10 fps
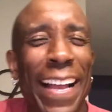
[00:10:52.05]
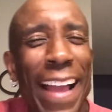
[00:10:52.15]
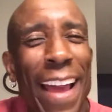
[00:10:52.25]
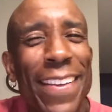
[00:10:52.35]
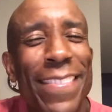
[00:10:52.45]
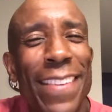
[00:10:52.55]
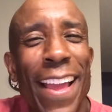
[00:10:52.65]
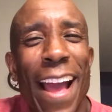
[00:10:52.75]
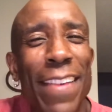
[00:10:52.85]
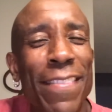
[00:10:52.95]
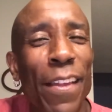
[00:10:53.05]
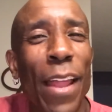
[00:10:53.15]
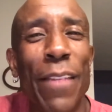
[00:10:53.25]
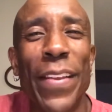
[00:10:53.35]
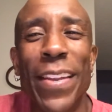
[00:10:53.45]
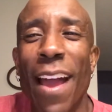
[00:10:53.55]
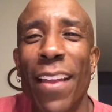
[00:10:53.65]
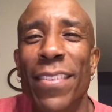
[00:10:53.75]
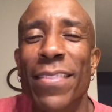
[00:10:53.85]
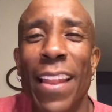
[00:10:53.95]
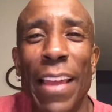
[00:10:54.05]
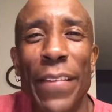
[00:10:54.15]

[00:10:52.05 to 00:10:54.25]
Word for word: I gotta say I still like Vinales.